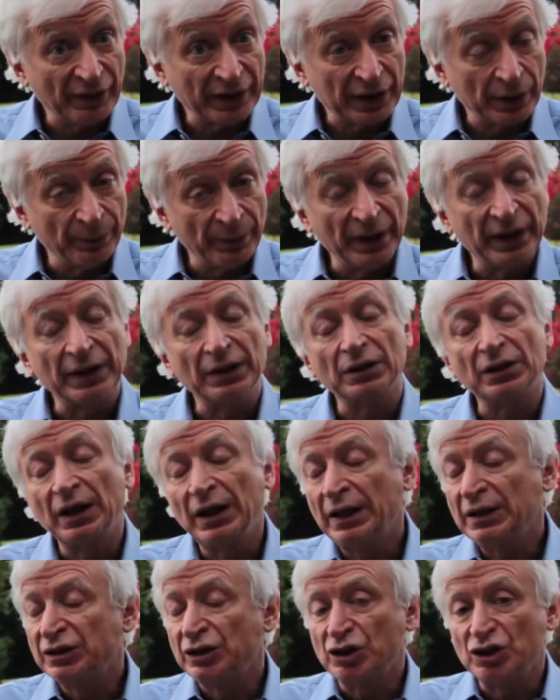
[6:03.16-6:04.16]
recommend
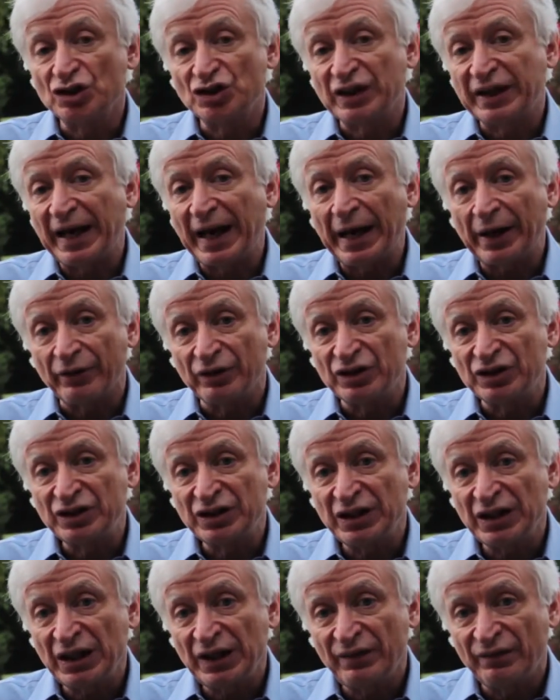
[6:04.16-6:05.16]
to just
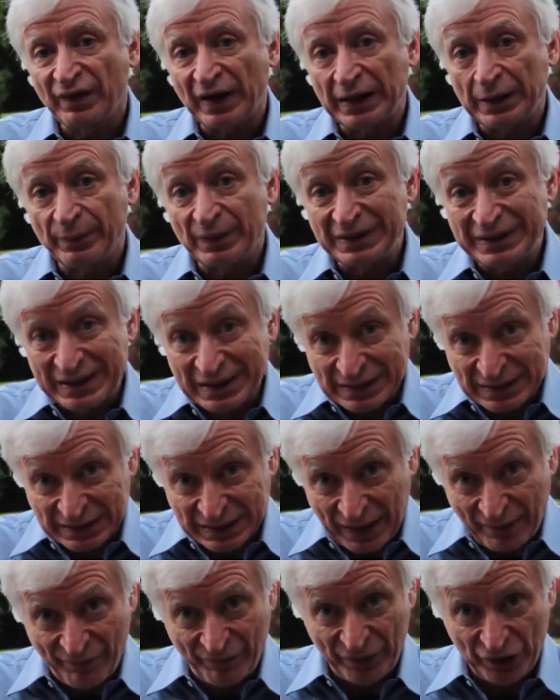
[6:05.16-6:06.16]
guarantee vitamin D
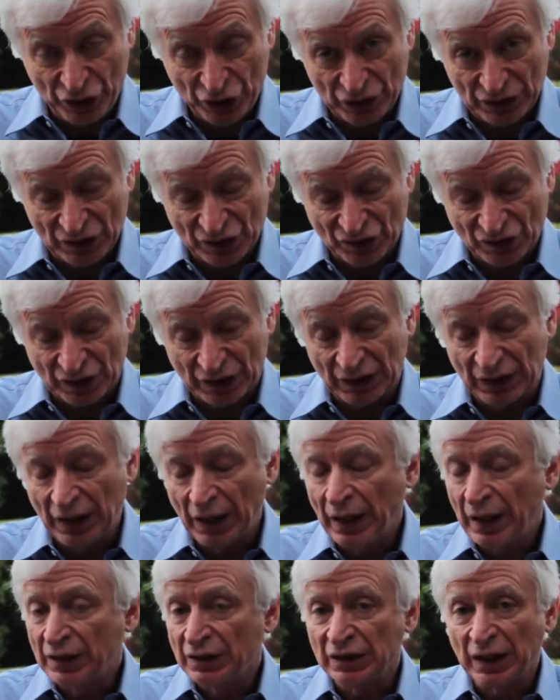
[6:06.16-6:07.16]
sufficiency,
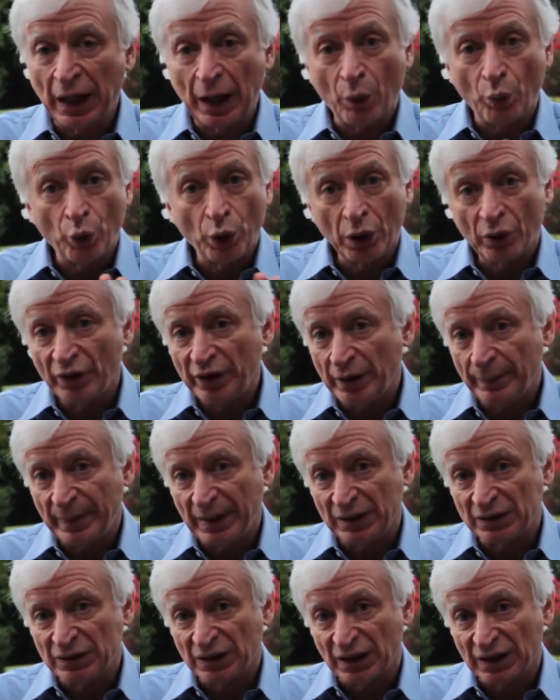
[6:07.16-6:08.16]
not worry
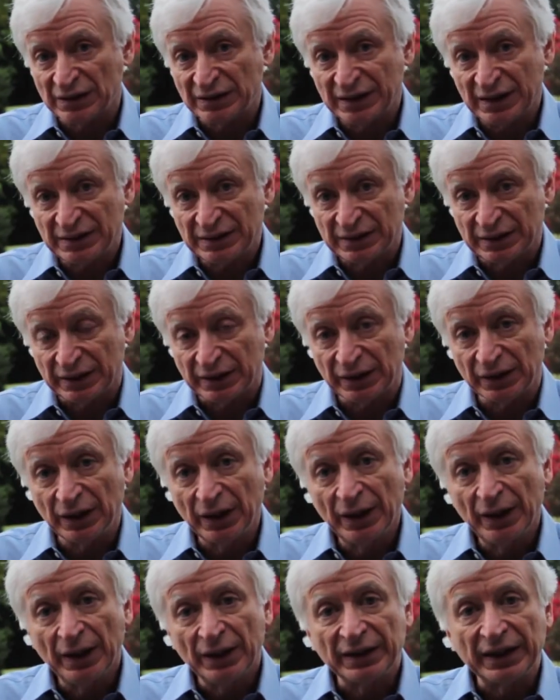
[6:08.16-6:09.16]
about toxicity,
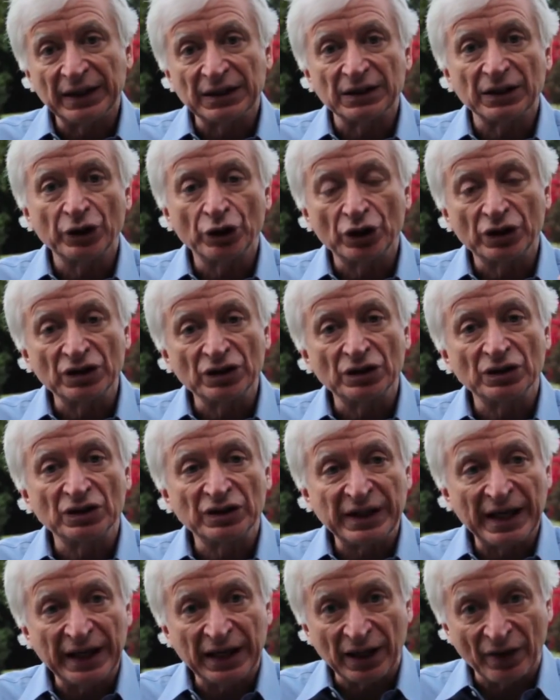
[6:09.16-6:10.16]
that you could
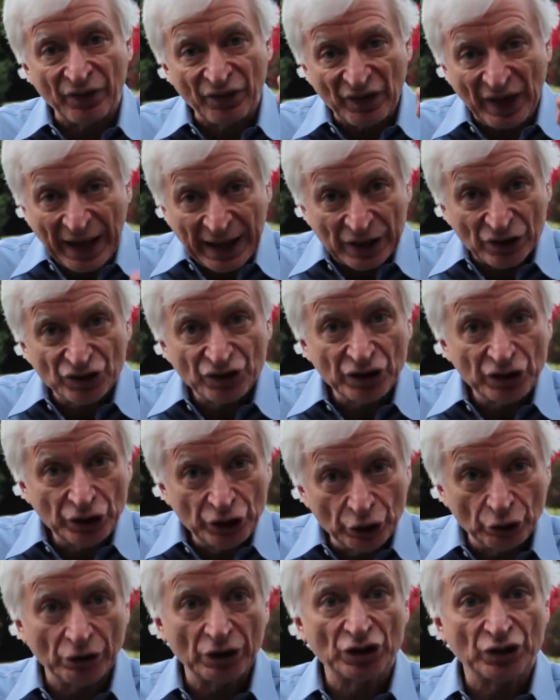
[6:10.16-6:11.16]
take
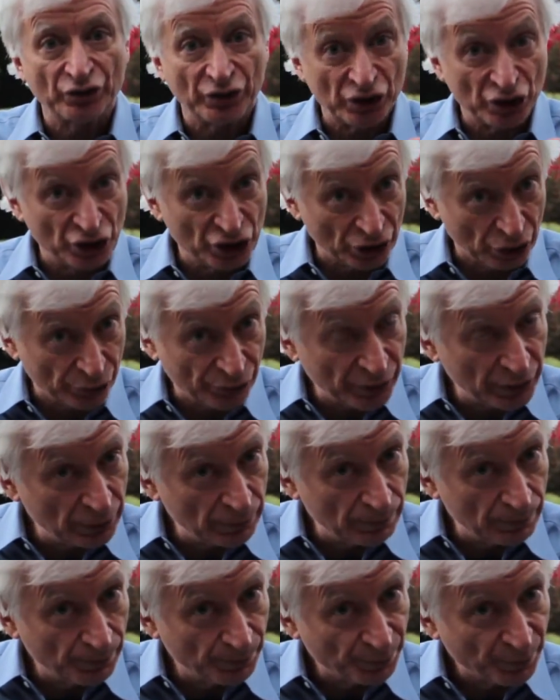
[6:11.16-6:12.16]
1,000 units for children
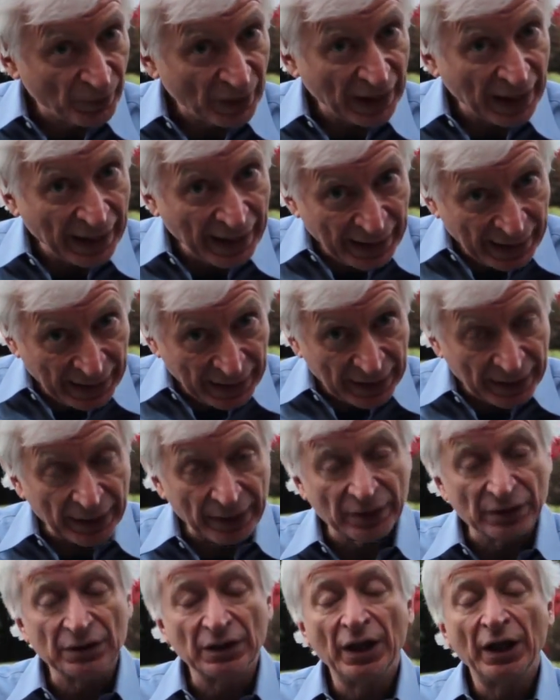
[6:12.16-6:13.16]

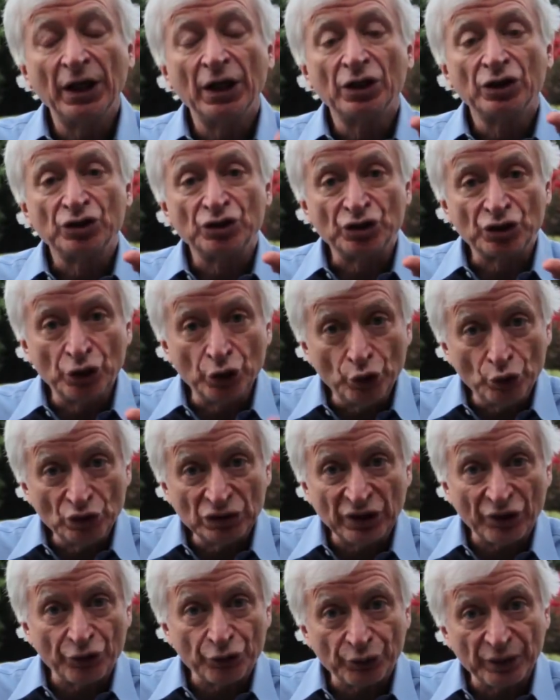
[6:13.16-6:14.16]
and
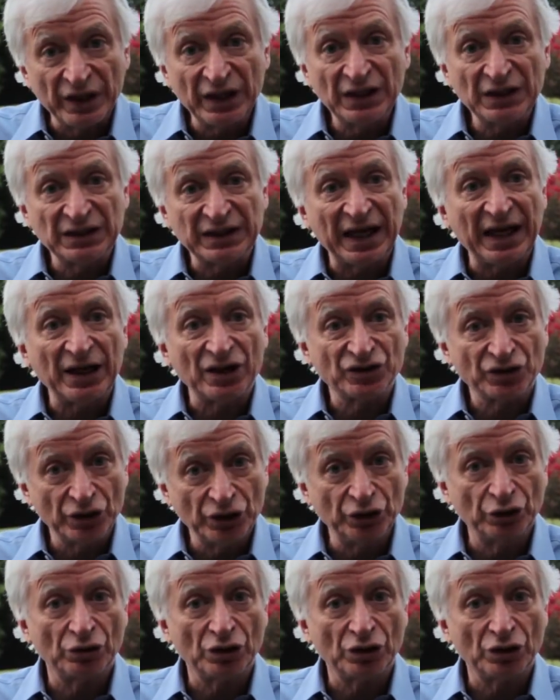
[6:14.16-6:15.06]
2,000 to 3,000